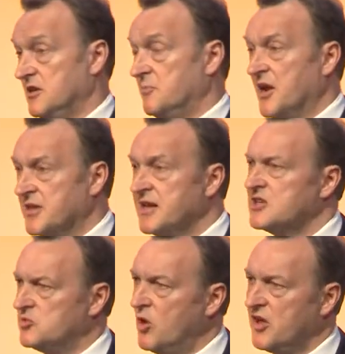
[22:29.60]
but I think
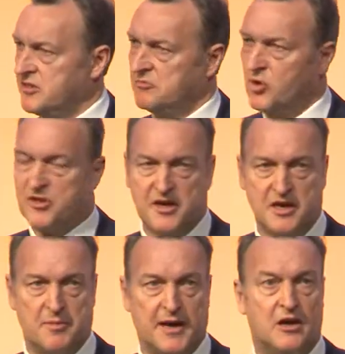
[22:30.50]
it's worth
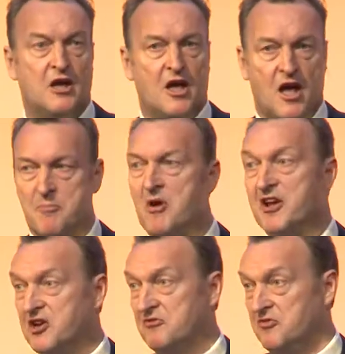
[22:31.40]
thinking about.
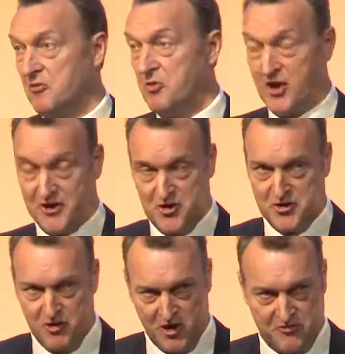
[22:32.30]
American football. I know
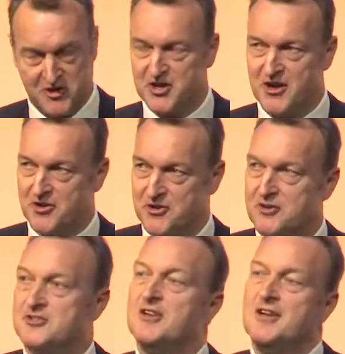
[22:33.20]
you're all
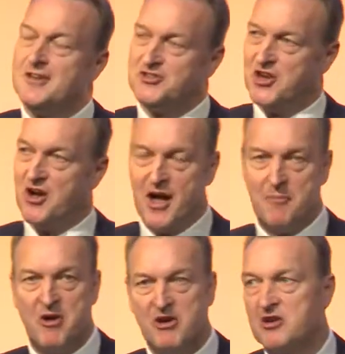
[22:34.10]
aficionados. So
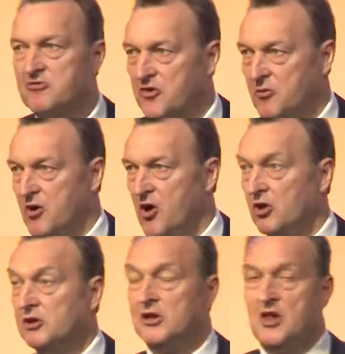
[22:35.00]
American
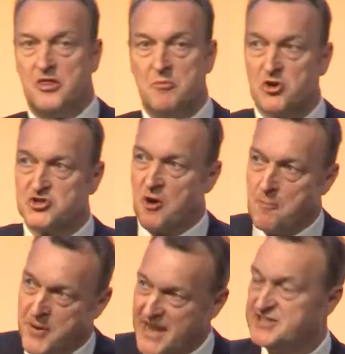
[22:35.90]
football, the most
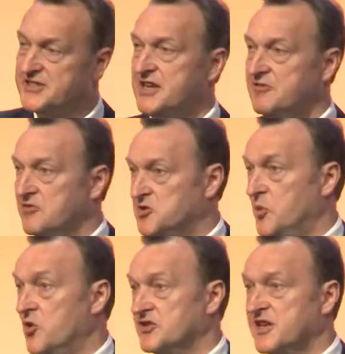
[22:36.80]
competitive of
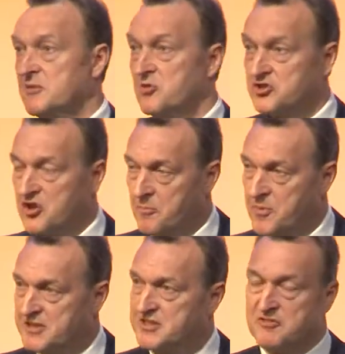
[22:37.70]
sports in the most
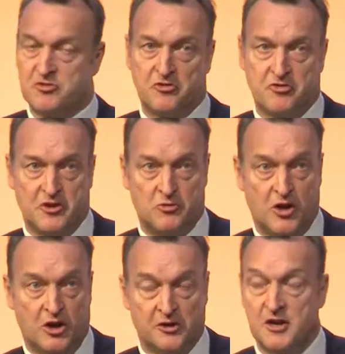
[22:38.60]
competitive country in the
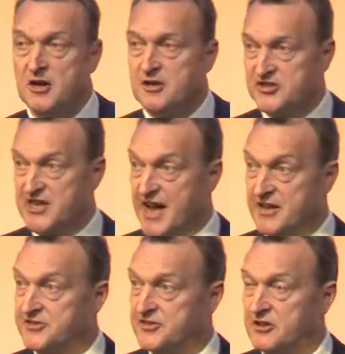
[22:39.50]
world,
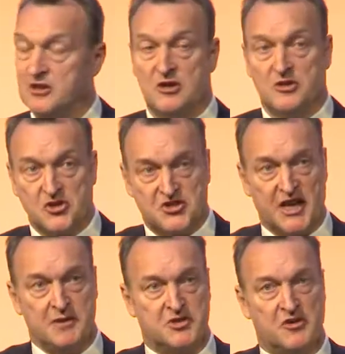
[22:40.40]
says the
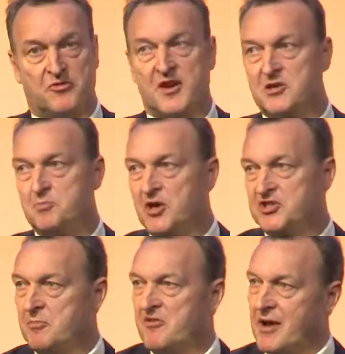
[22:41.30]
teams that finish
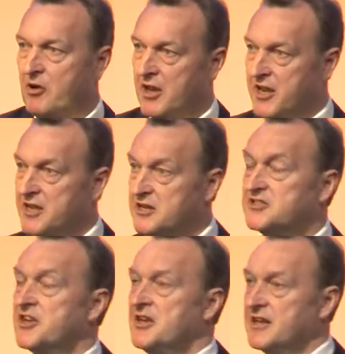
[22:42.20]
bottom of our
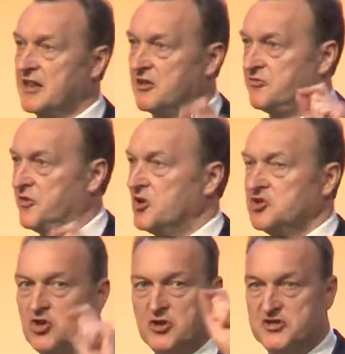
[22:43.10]
leagues get the
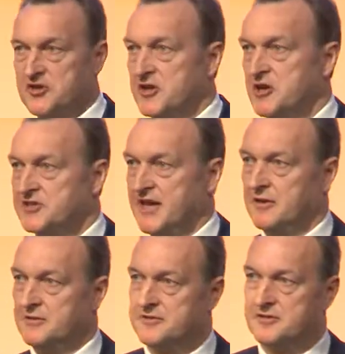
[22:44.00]
first choice of the new
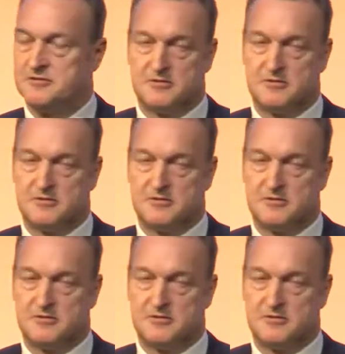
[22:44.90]
talent.